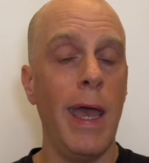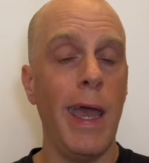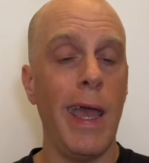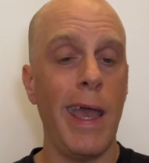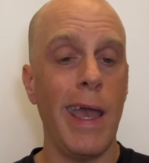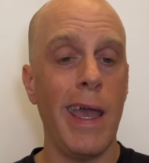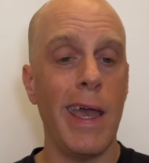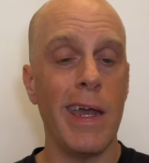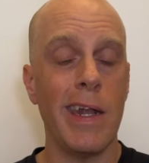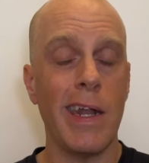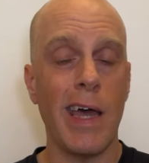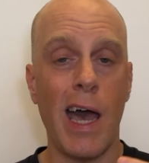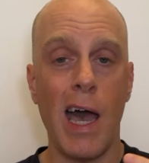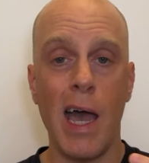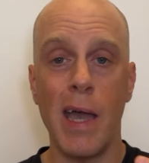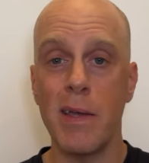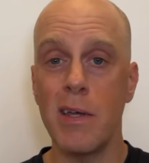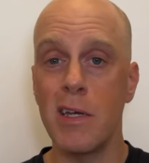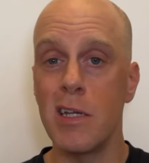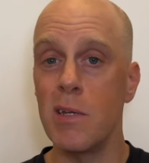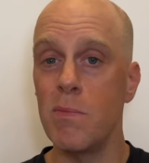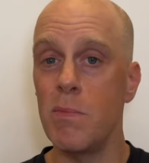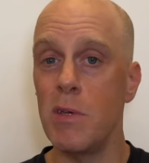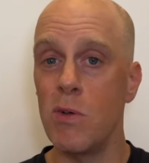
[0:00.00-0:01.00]
And I'm
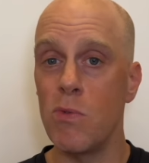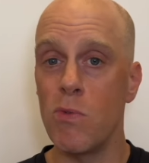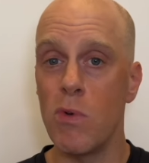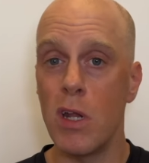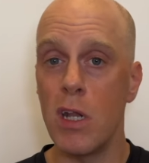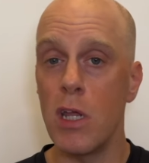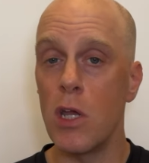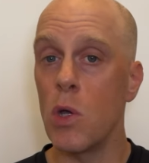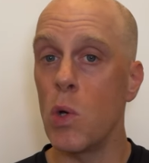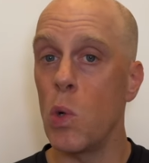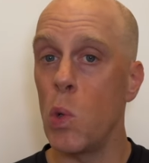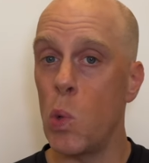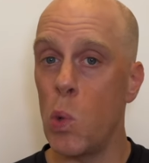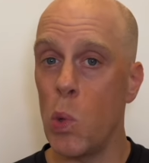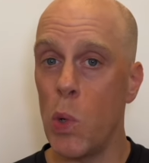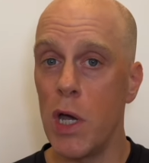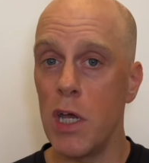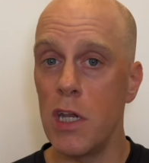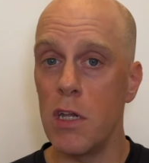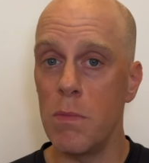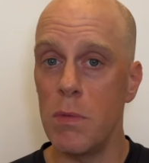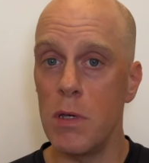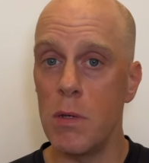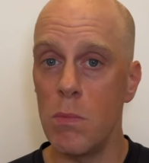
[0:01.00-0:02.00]
going to be running
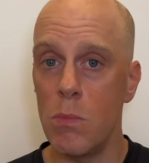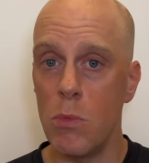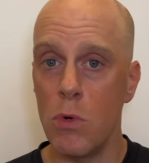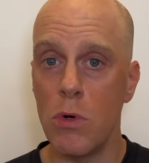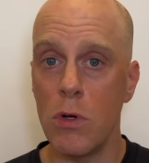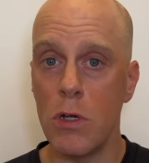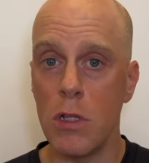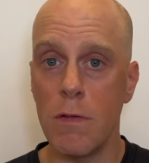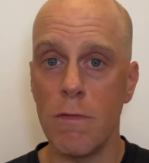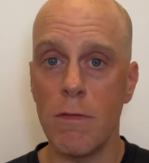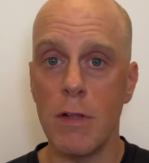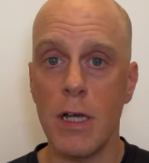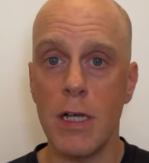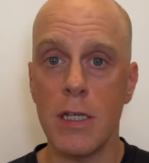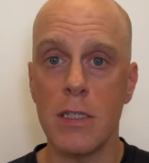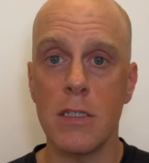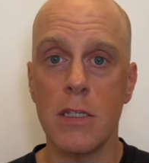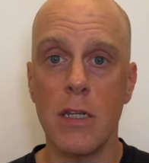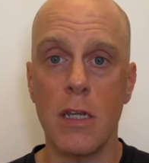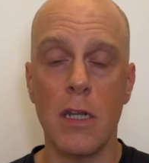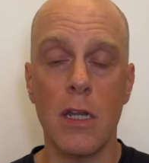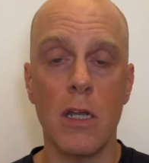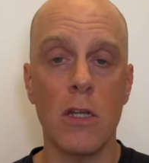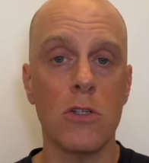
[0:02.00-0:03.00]
quite a bit more in the
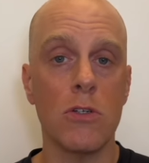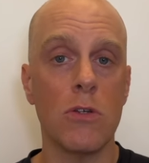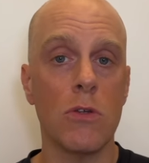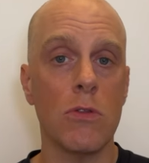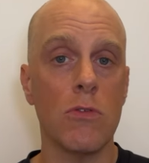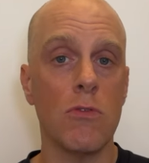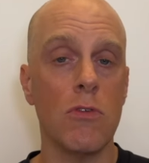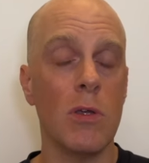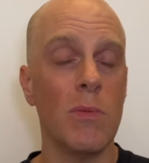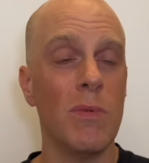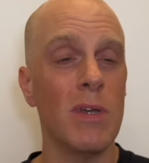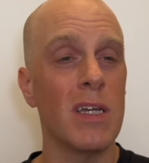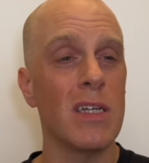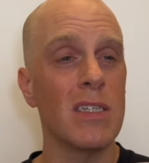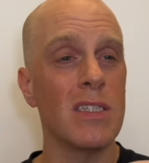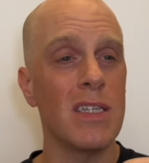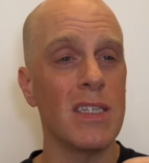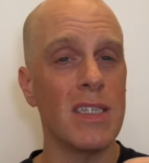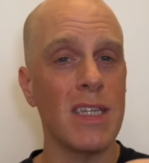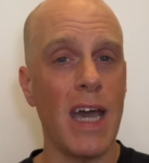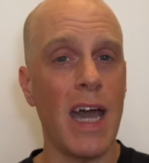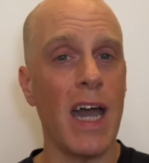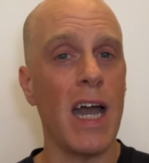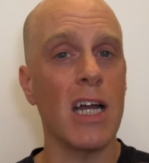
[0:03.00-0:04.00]
Velocity Nitro 3 because
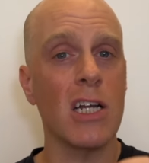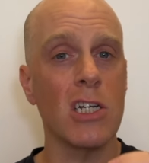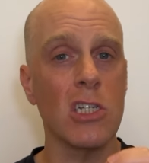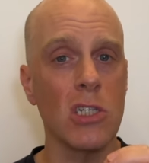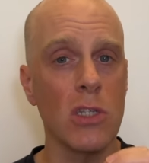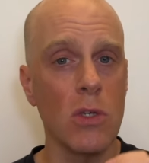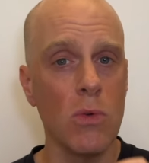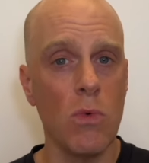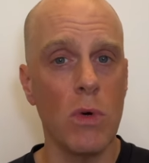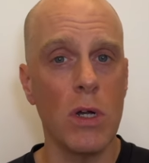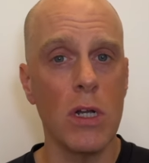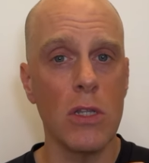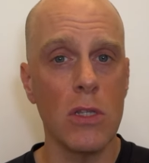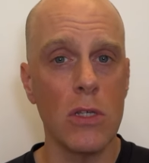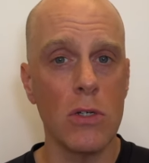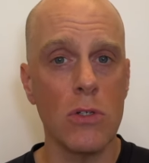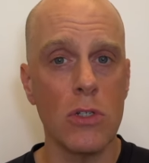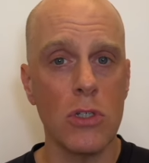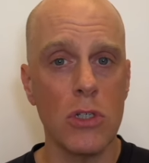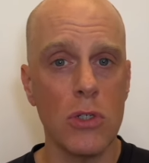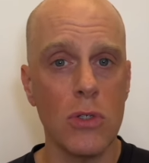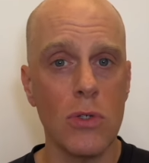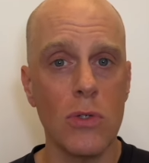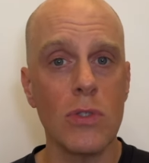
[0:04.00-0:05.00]
it's actually one of those
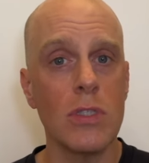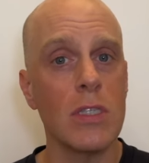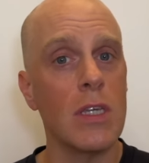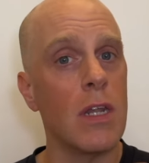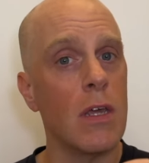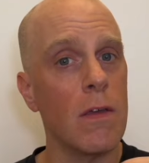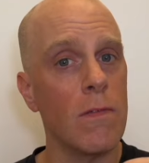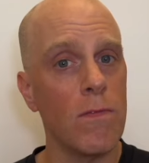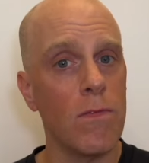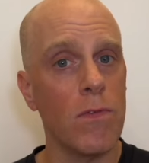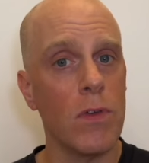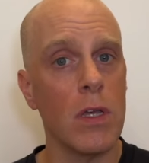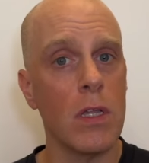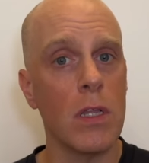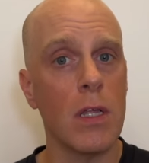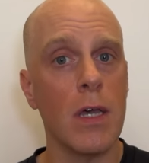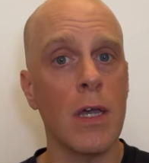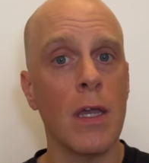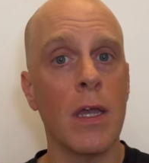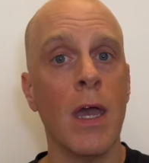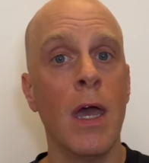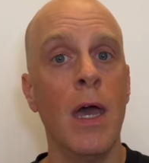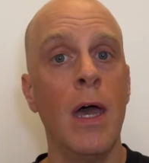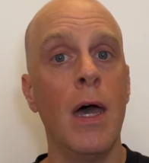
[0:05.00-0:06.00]
shoes that I feel
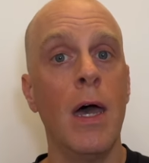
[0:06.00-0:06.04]
like